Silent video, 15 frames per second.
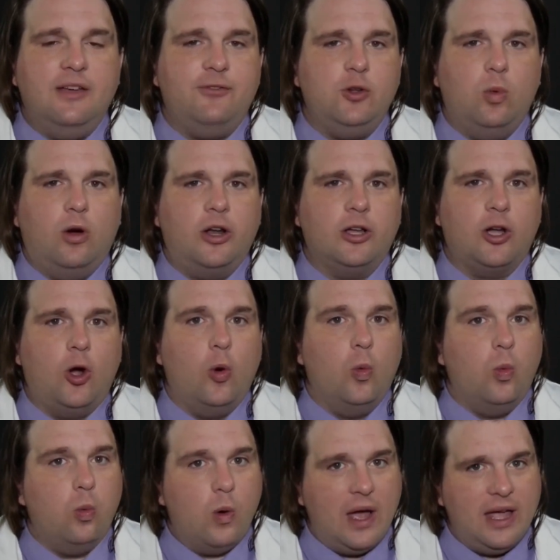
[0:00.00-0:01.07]
If you want to go
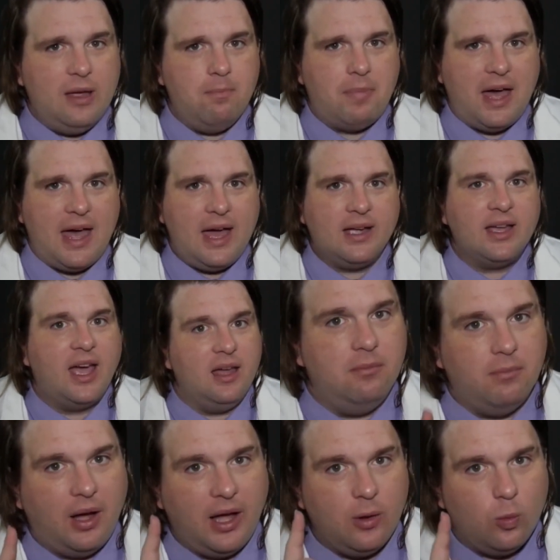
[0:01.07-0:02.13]
way back,
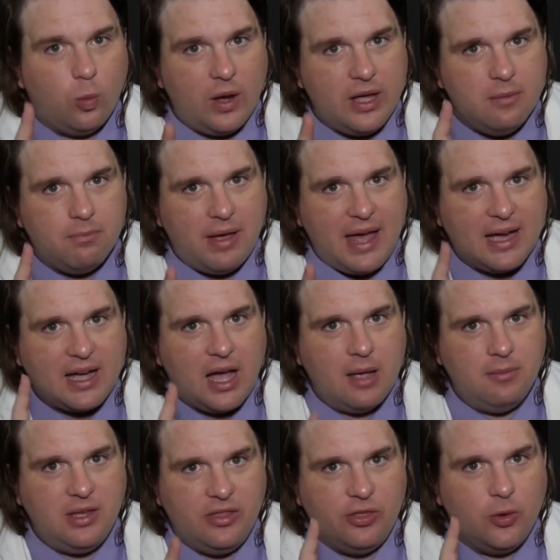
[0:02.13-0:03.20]
and by way back
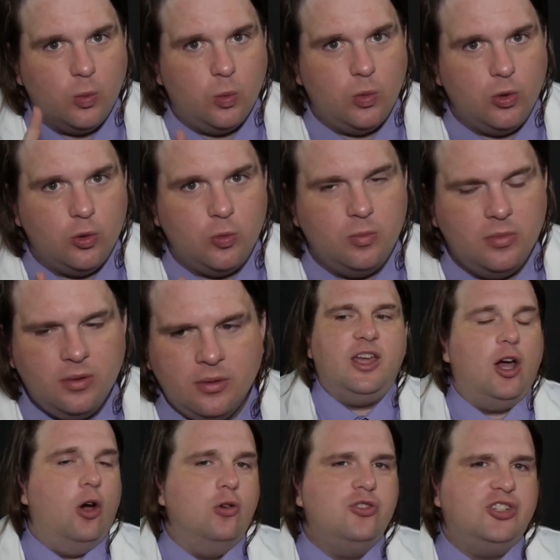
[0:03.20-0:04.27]
I mean the womb,
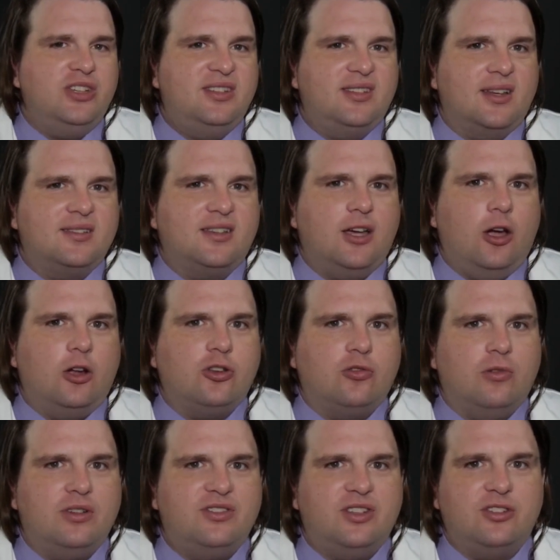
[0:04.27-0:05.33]
the OG sex
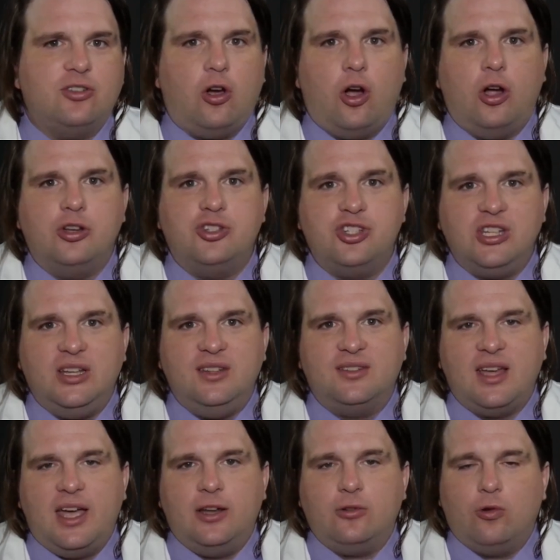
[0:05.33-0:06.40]
characteristics are
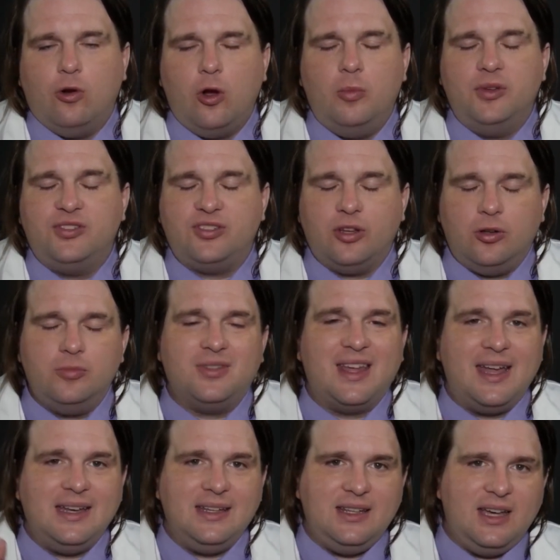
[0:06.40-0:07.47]
genes and chromosomes,
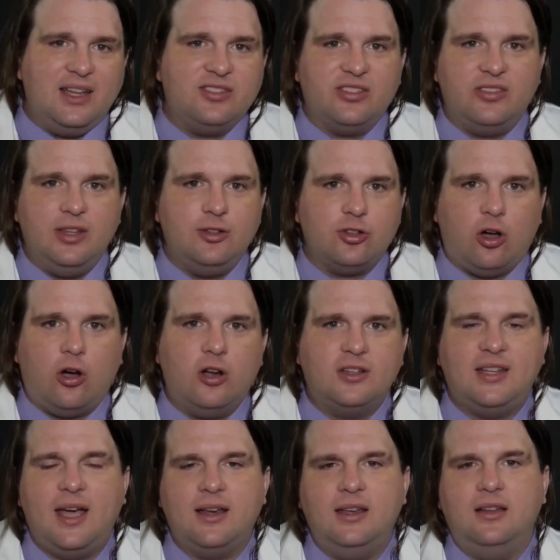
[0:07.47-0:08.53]
and yes, these are
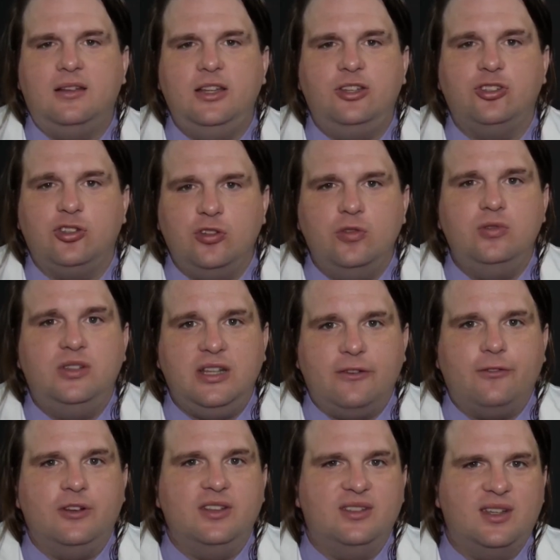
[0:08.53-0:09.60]
technically two
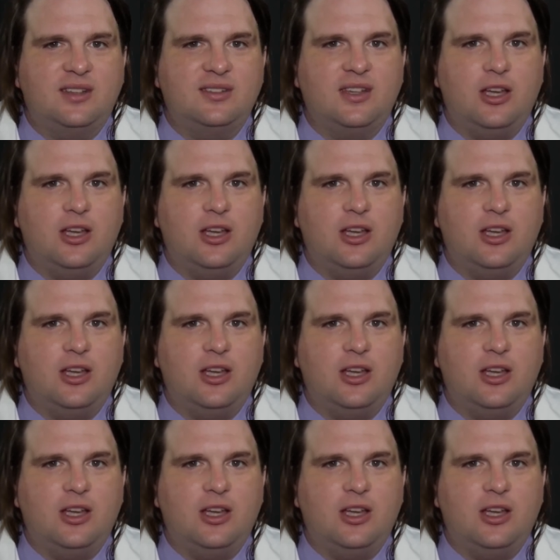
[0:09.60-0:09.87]
different sex